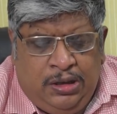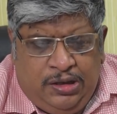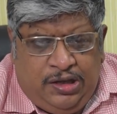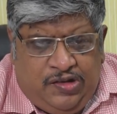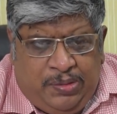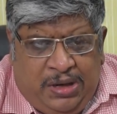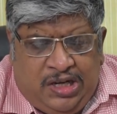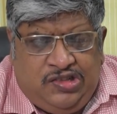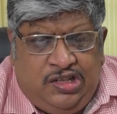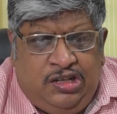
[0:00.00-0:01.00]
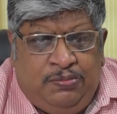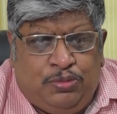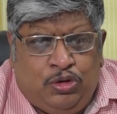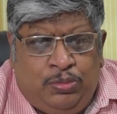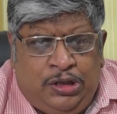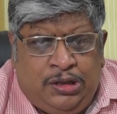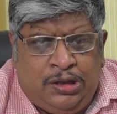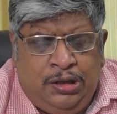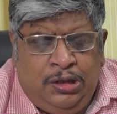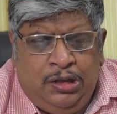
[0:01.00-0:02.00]
There is a marginal
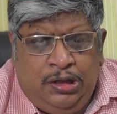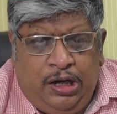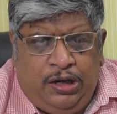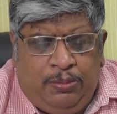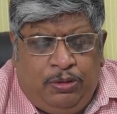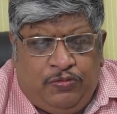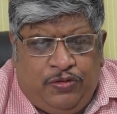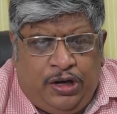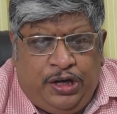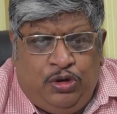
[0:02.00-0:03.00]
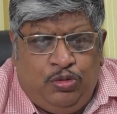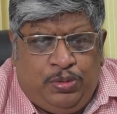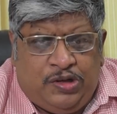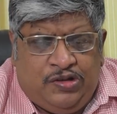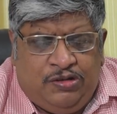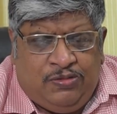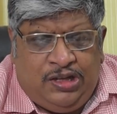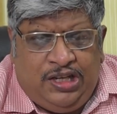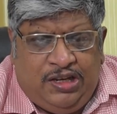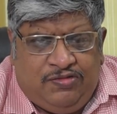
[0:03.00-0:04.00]
improvement, and about 42%
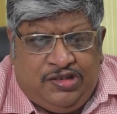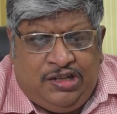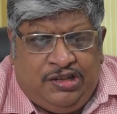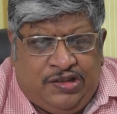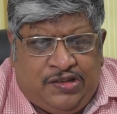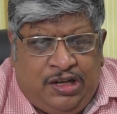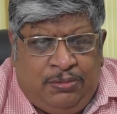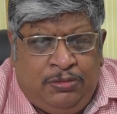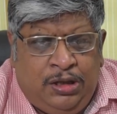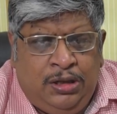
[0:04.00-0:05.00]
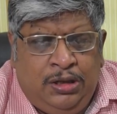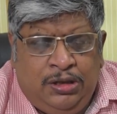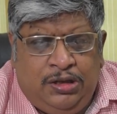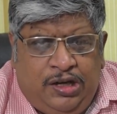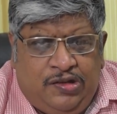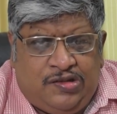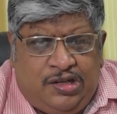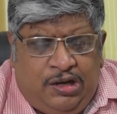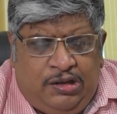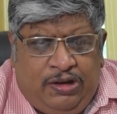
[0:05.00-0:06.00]
only have said this time there
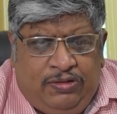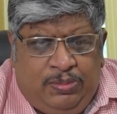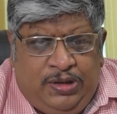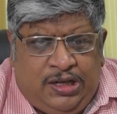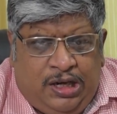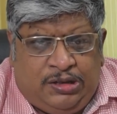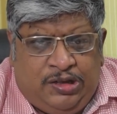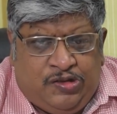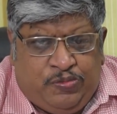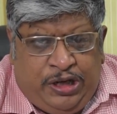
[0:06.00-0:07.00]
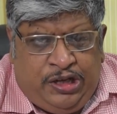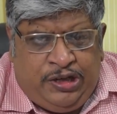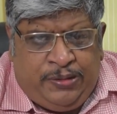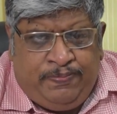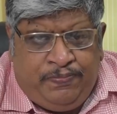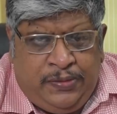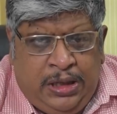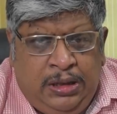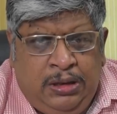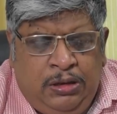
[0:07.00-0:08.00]
will be cut in spending.
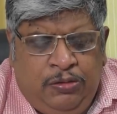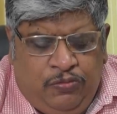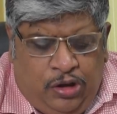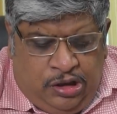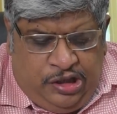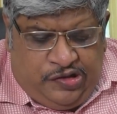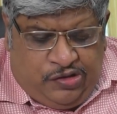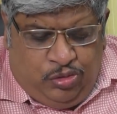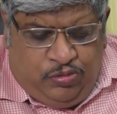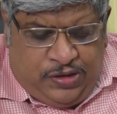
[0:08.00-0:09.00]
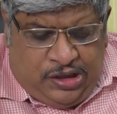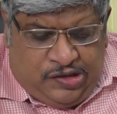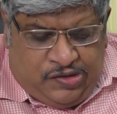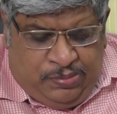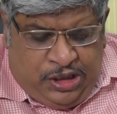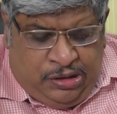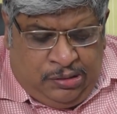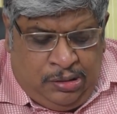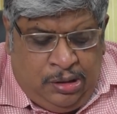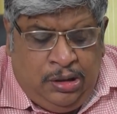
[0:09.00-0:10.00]
What these two figures
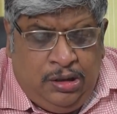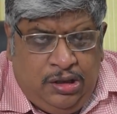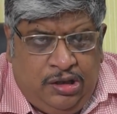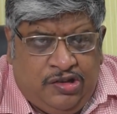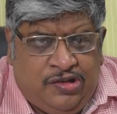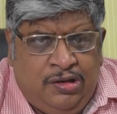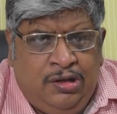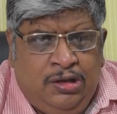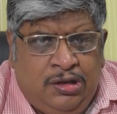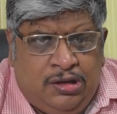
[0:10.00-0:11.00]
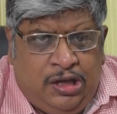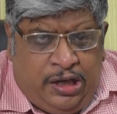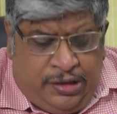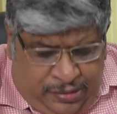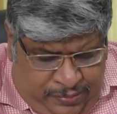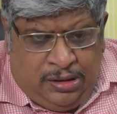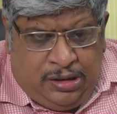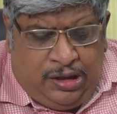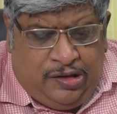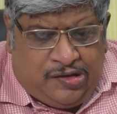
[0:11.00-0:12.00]
mean is that
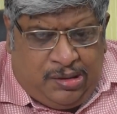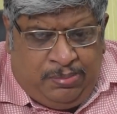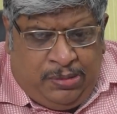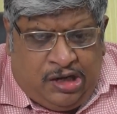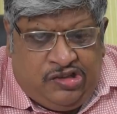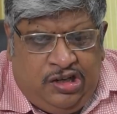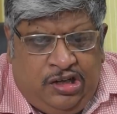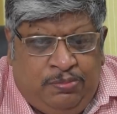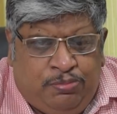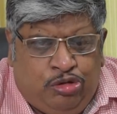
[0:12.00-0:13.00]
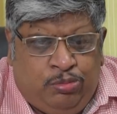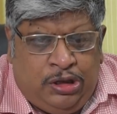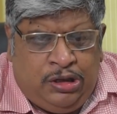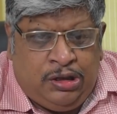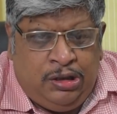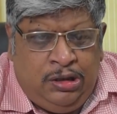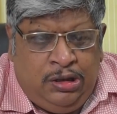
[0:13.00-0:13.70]
there is some marginal improvement.